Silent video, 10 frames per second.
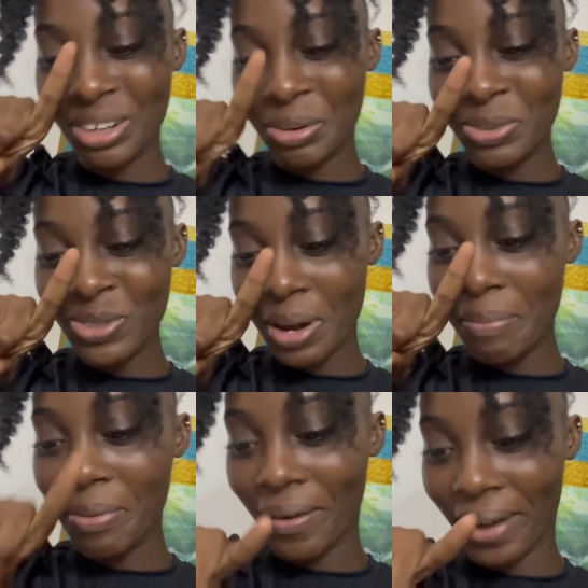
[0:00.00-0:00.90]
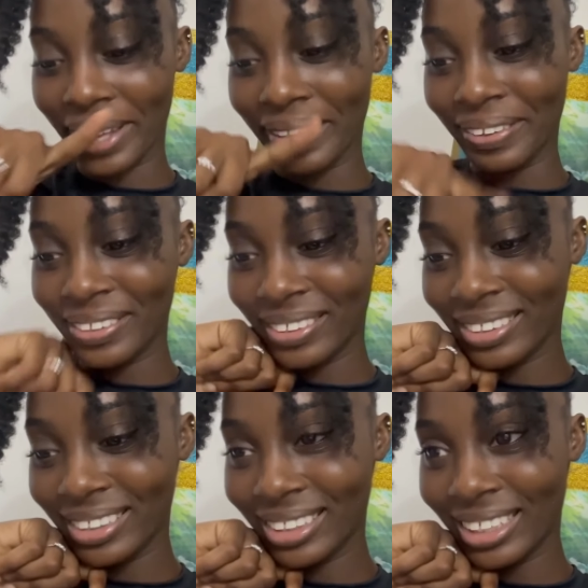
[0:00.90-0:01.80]
up to a point.
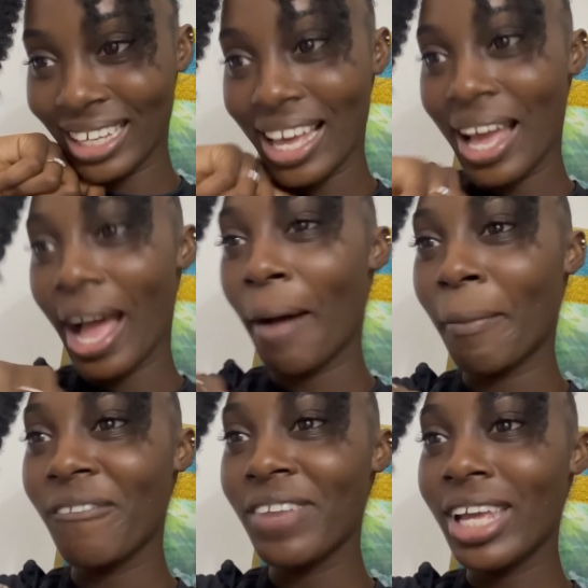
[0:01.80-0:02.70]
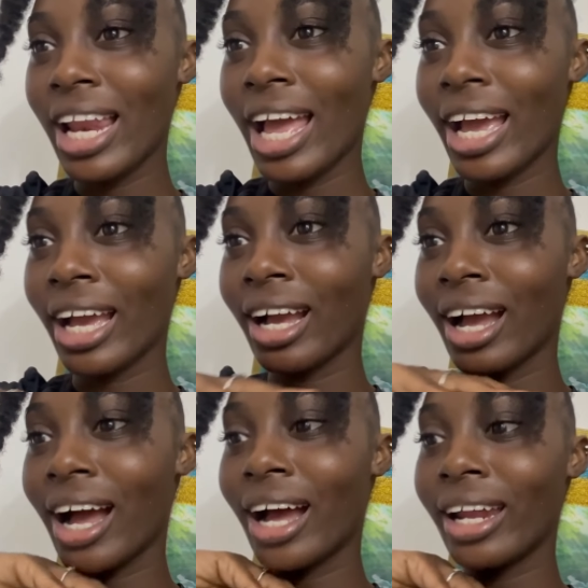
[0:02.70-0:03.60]
And I feel like
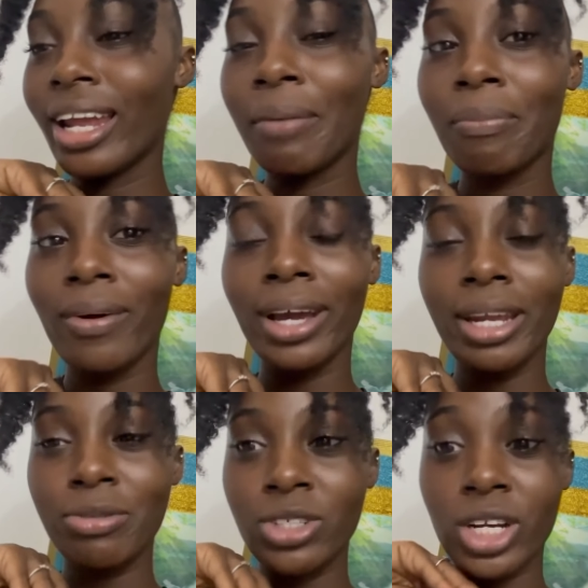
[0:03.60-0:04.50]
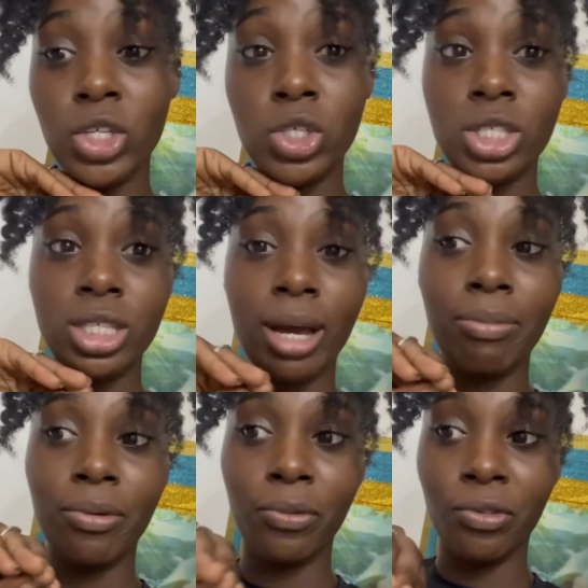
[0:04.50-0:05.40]
at that point, them should have just
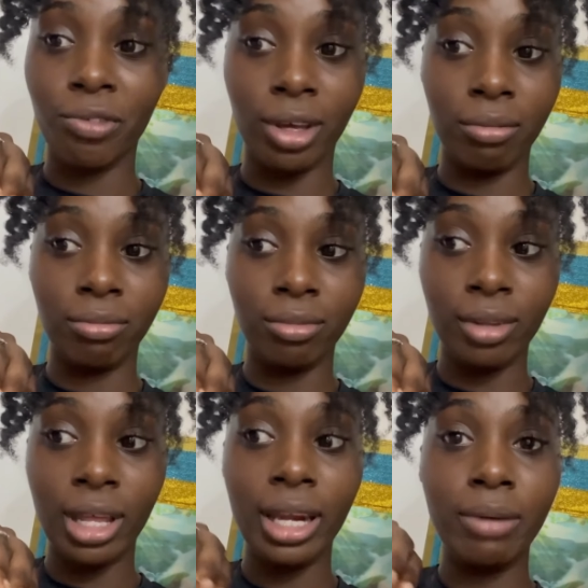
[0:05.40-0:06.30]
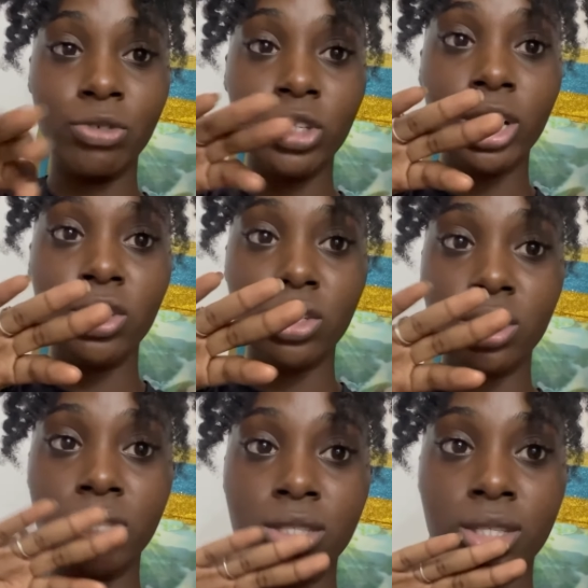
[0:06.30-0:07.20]
stopped the movie. Like, them should have
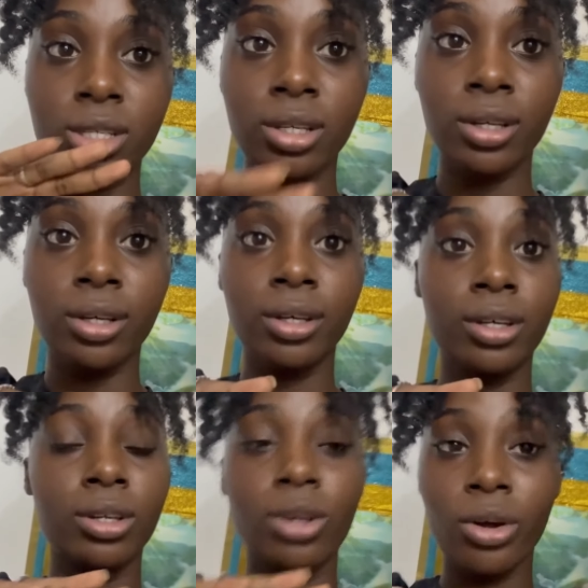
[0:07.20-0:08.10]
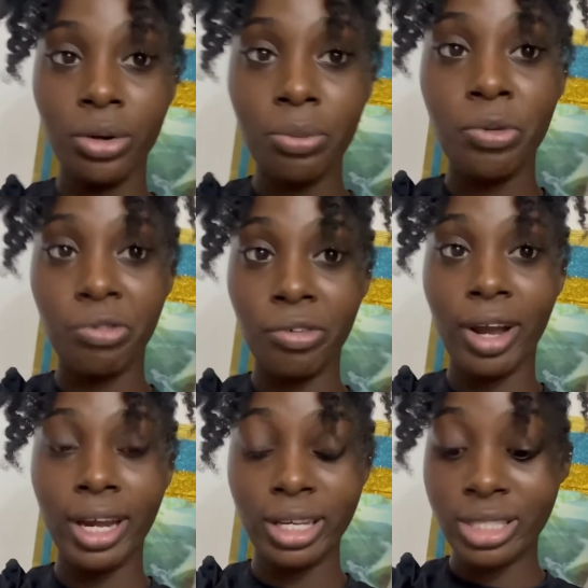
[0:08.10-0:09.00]
just done the movie
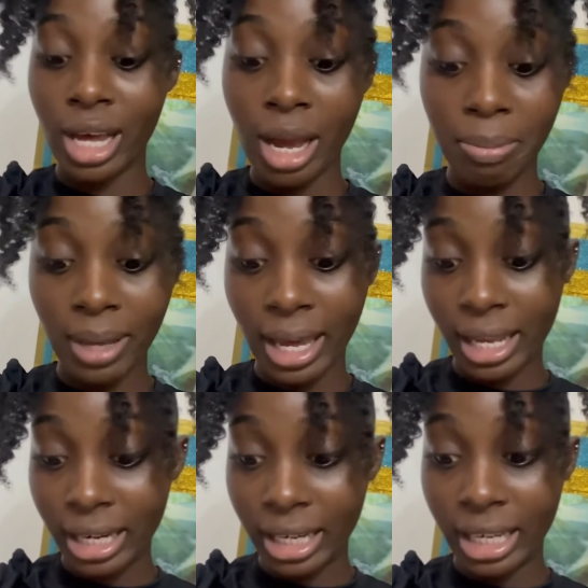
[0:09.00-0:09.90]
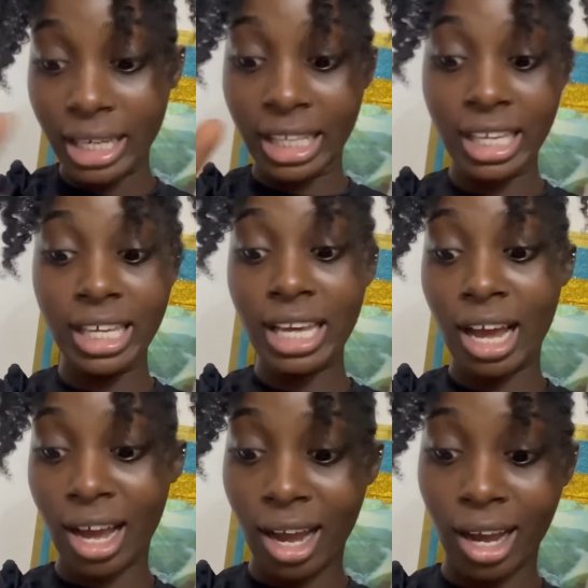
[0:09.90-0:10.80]
right there. So, happy ending.
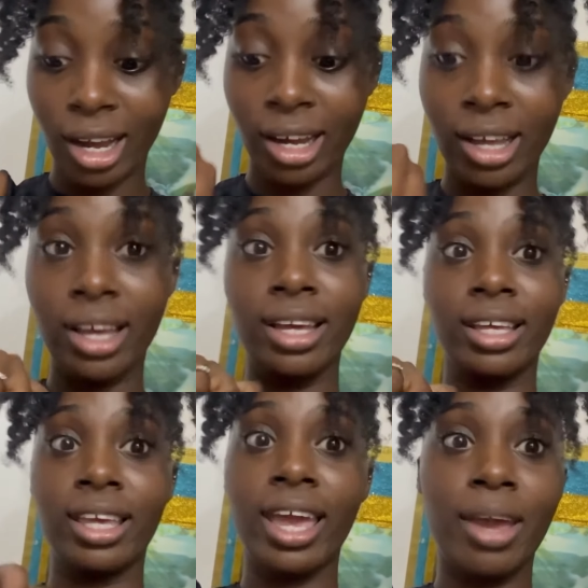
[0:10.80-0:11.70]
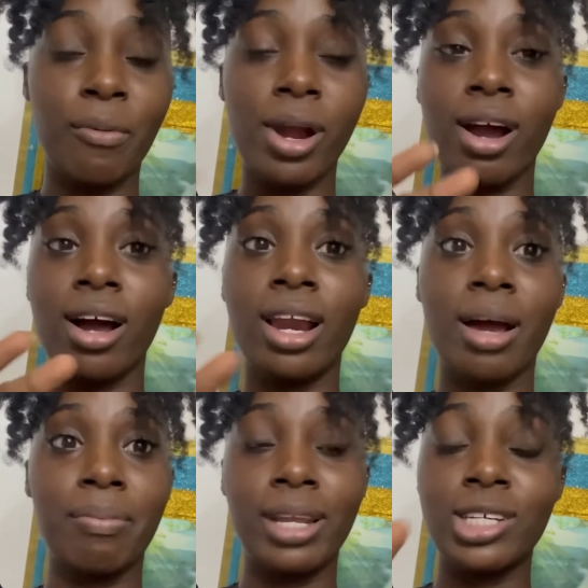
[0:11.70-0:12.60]
Yeehaw. Yay, we're all
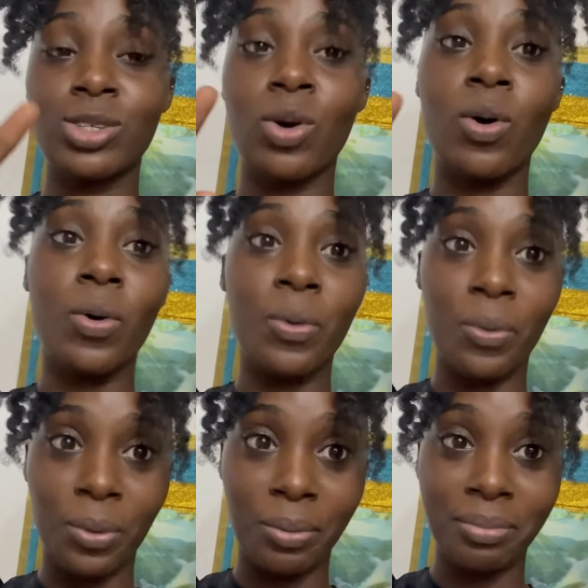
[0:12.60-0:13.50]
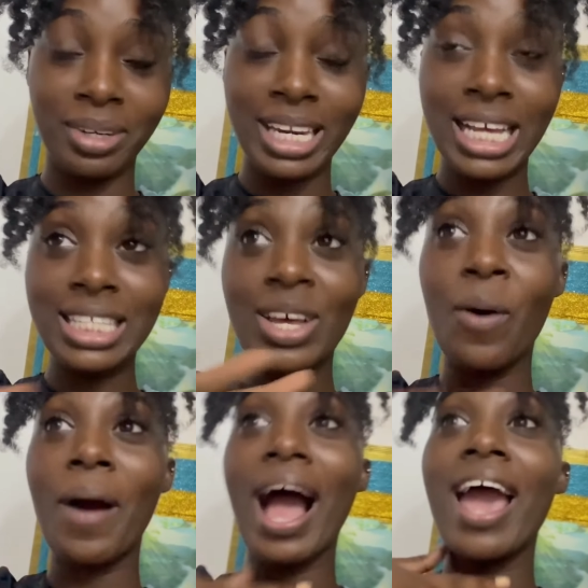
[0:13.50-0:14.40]
happy, let's go home. That's
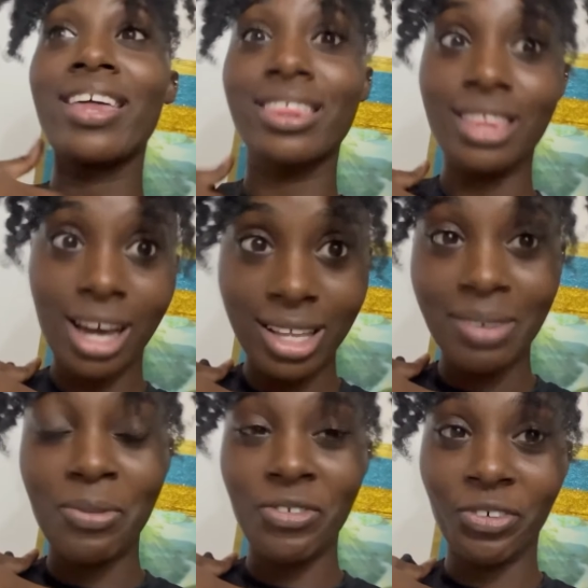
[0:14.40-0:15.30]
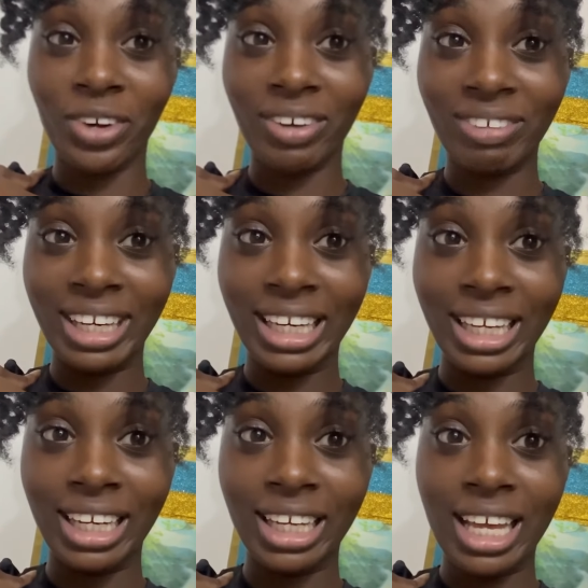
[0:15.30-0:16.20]
how I thought the movie would have
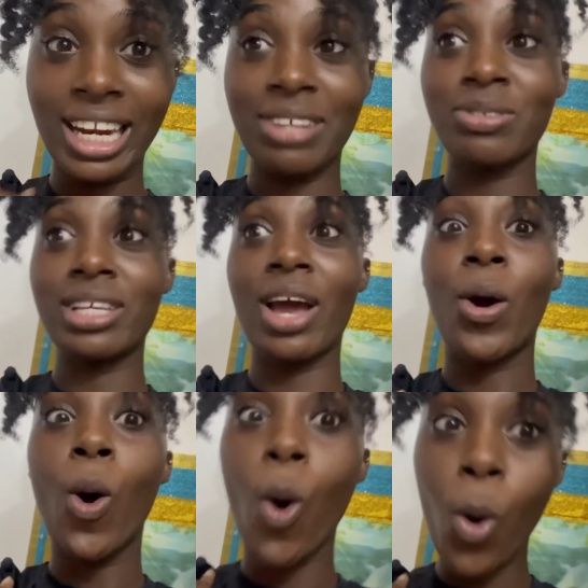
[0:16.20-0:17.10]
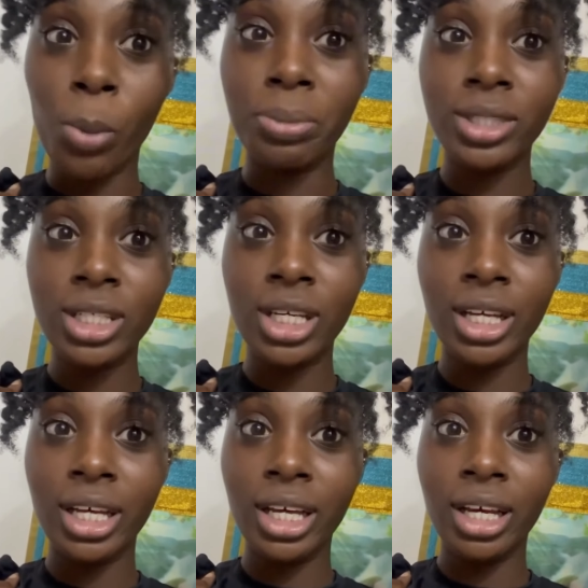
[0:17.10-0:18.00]
ended. That's what I hoped
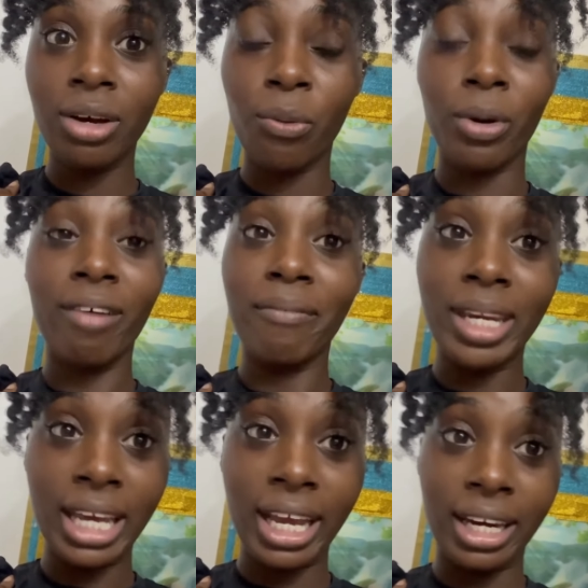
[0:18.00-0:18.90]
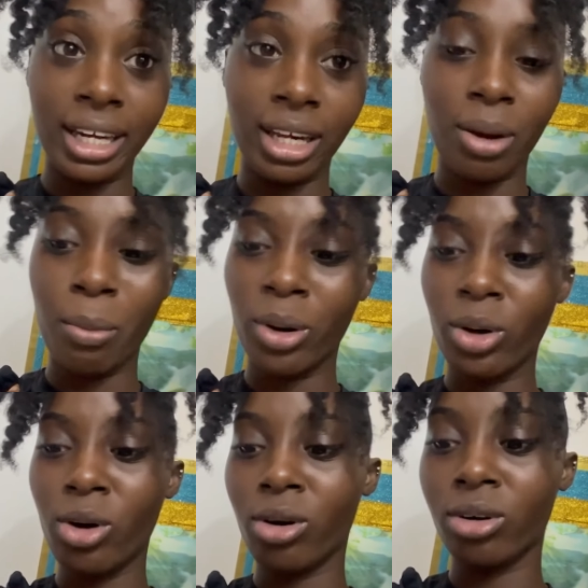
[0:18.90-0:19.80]
would have been the ending. But
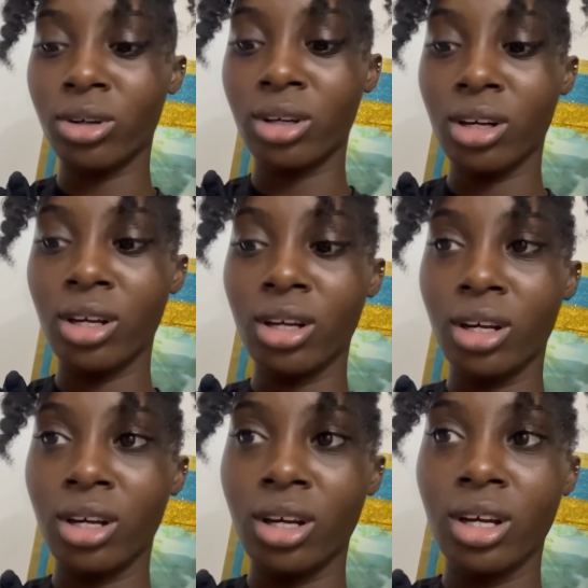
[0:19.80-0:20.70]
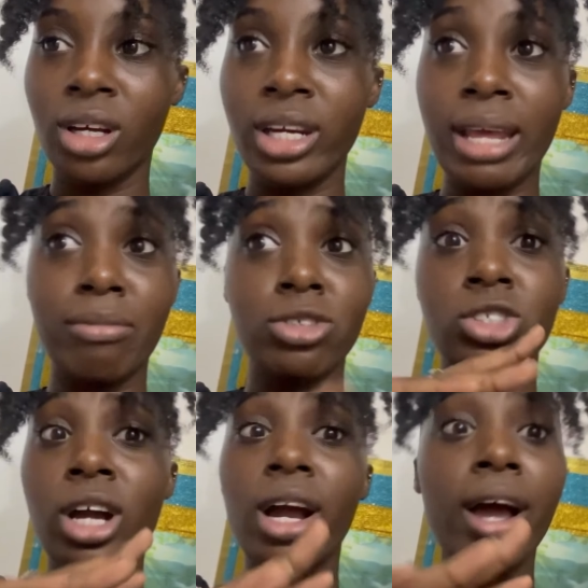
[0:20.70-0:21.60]
no, them
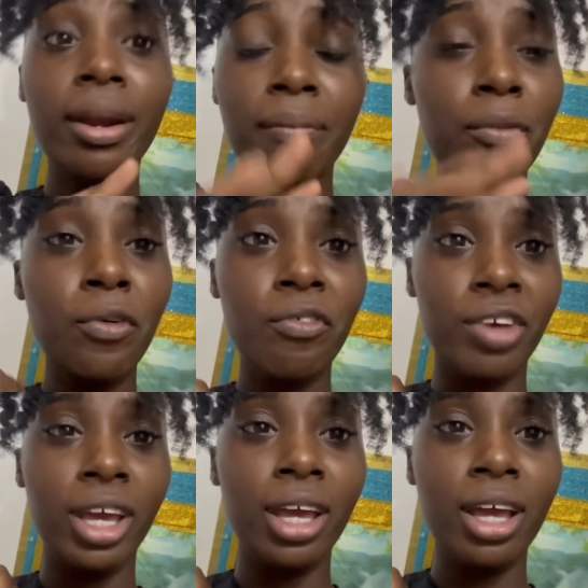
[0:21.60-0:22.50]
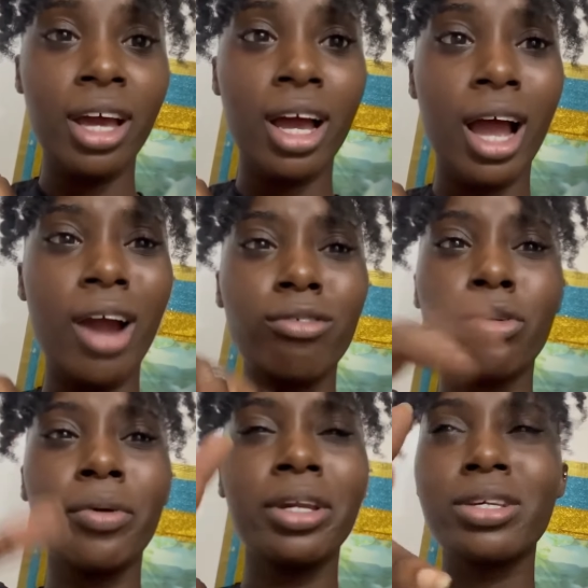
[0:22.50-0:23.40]
drag on the movie and
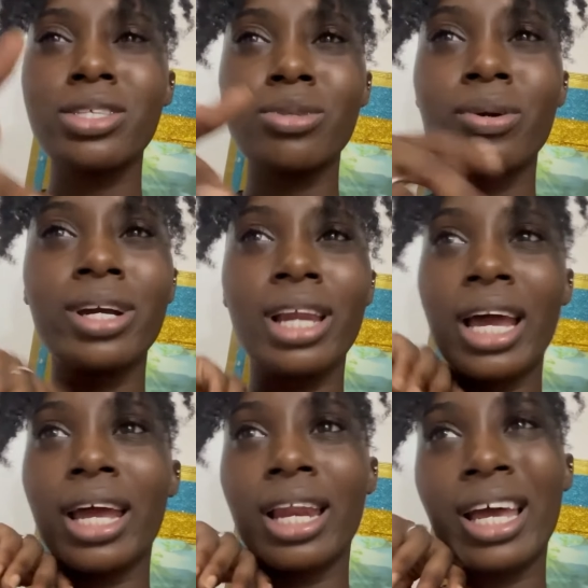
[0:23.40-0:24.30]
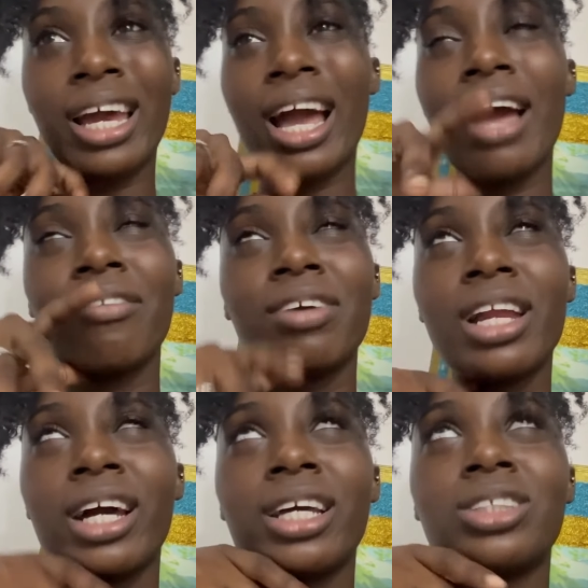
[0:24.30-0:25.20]
ruin the storyline. Like, I feel
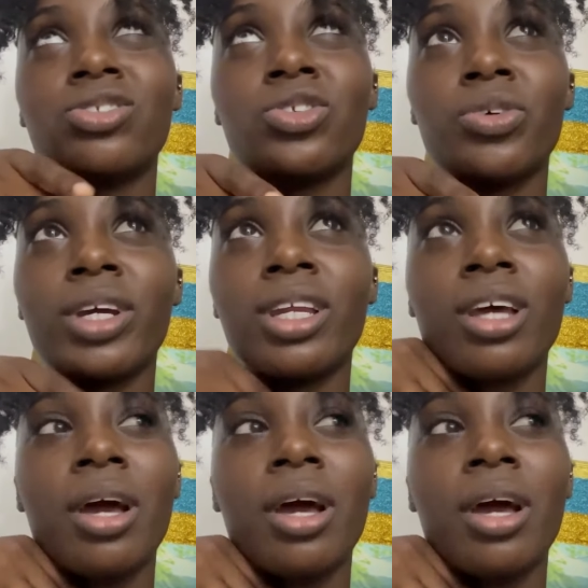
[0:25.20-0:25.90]
like it's ruined.